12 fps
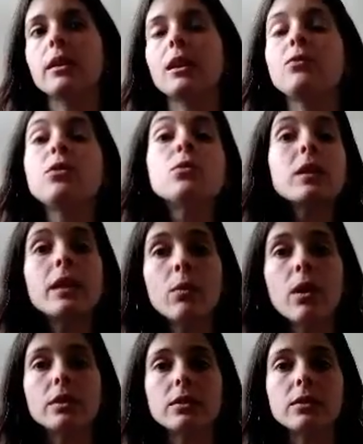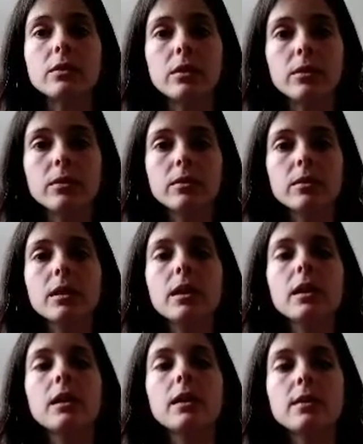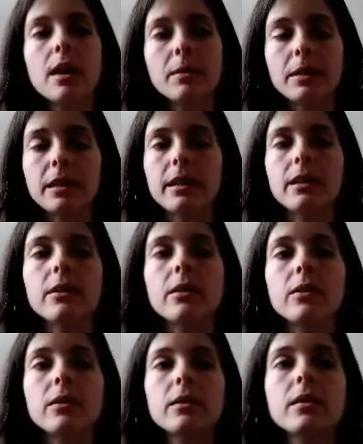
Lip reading: If you really want to, though, it's time to let it go.